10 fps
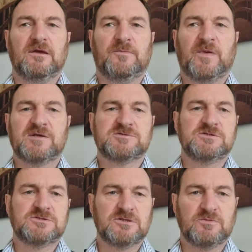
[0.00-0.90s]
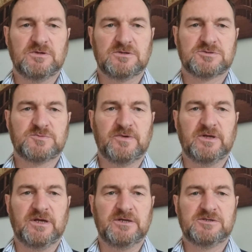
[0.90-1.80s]
He passed into the world of
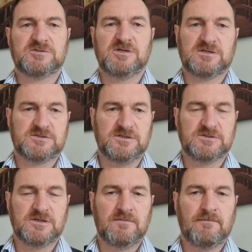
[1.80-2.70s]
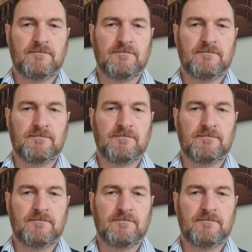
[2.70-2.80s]
spirit in his 60s,